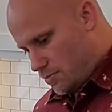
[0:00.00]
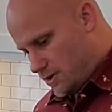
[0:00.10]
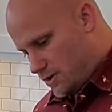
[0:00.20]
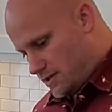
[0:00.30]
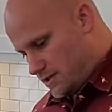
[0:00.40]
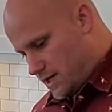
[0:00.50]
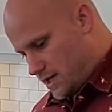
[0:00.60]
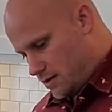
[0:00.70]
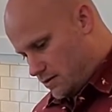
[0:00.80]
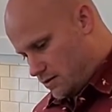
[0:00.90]
to put this
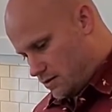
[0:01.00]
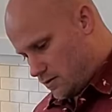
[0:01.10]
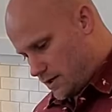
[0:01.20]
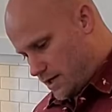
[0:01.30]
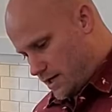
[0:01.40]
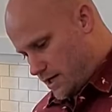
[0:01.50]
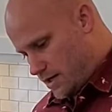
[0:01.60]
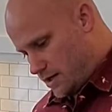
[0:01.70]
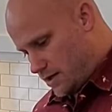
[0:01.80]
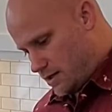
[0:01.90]
down quite
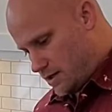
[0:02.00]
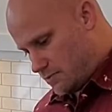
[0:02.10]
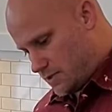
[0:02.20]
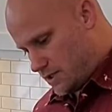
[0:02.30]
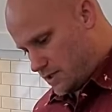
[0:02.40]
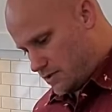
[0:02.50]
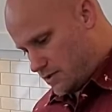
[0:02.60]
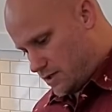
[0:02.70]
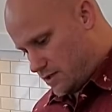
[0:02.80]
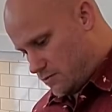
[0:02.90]
yet. And that's because you
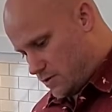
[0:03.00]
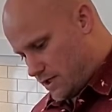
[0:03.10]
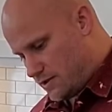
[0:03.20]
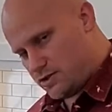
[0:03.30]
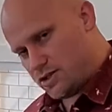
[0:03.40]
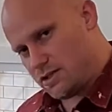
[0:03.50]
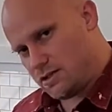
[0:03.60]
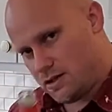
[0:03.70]
need 1 ounce of gin